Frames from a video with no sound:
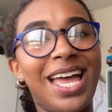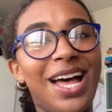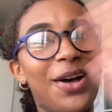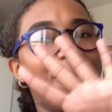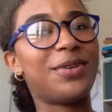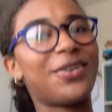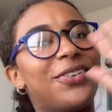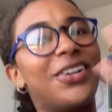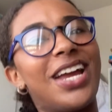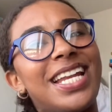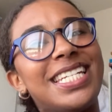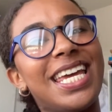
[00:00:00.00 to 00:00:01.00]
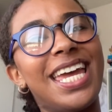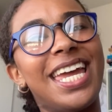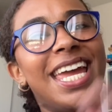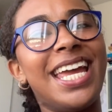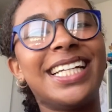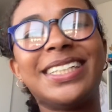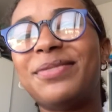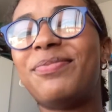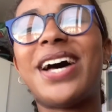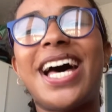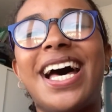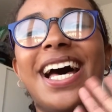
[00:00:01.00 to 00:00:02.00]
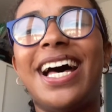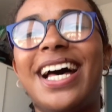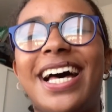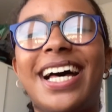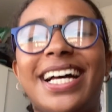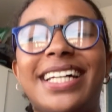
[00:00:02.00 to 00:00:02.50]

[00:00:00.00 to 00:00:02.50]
hope you have a great day. Bye.